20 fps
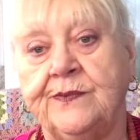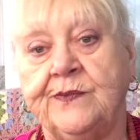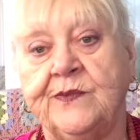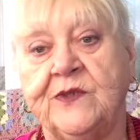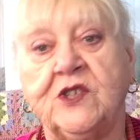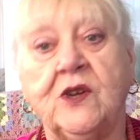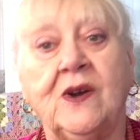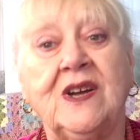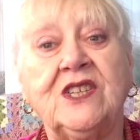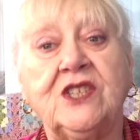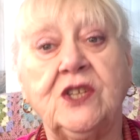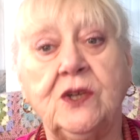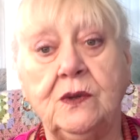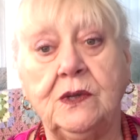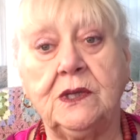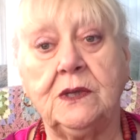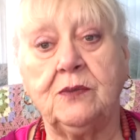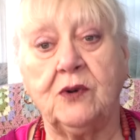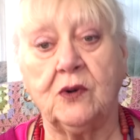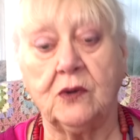So I
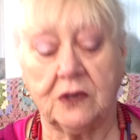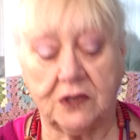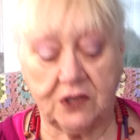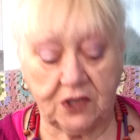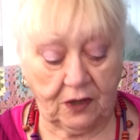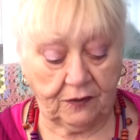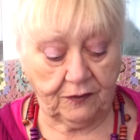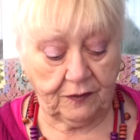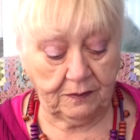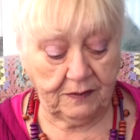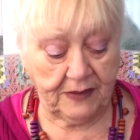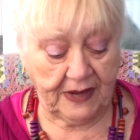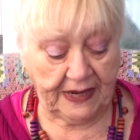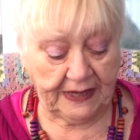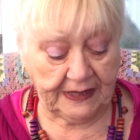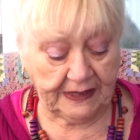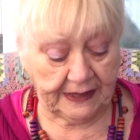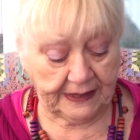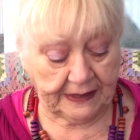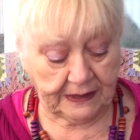took the buttons off and
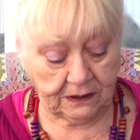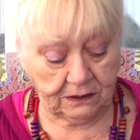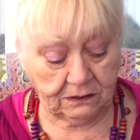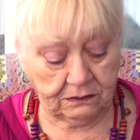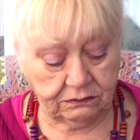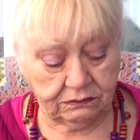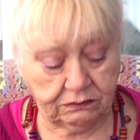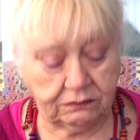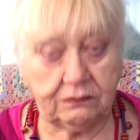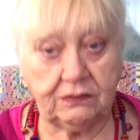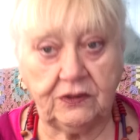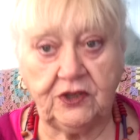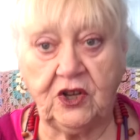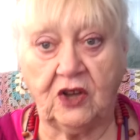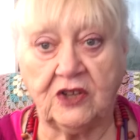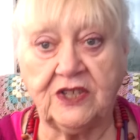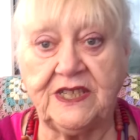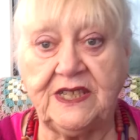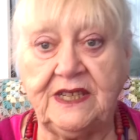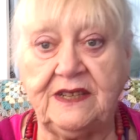made little
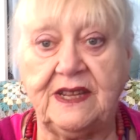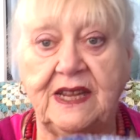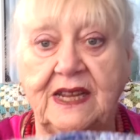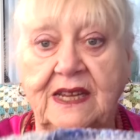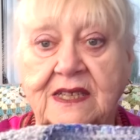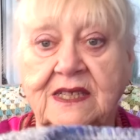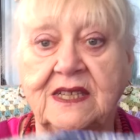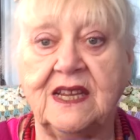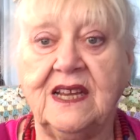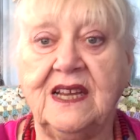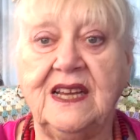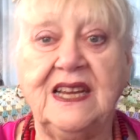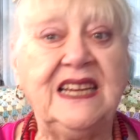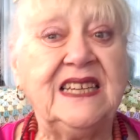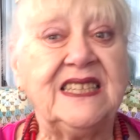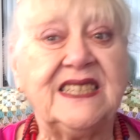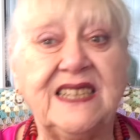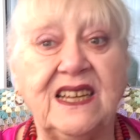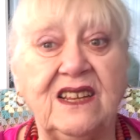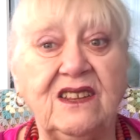dotty things. It
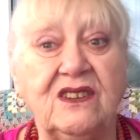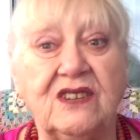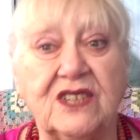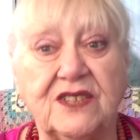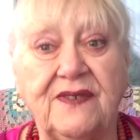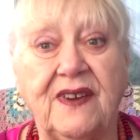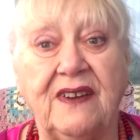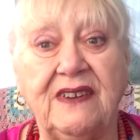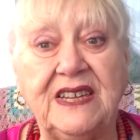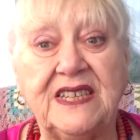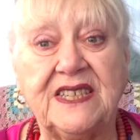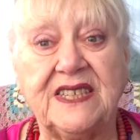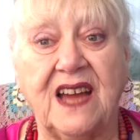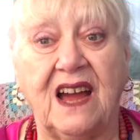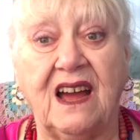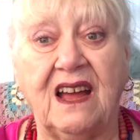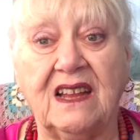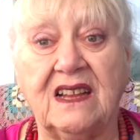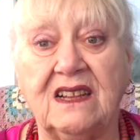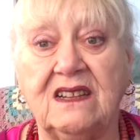still looks very
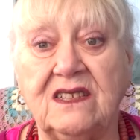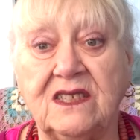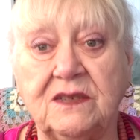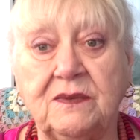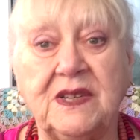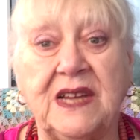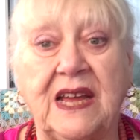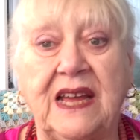startled, but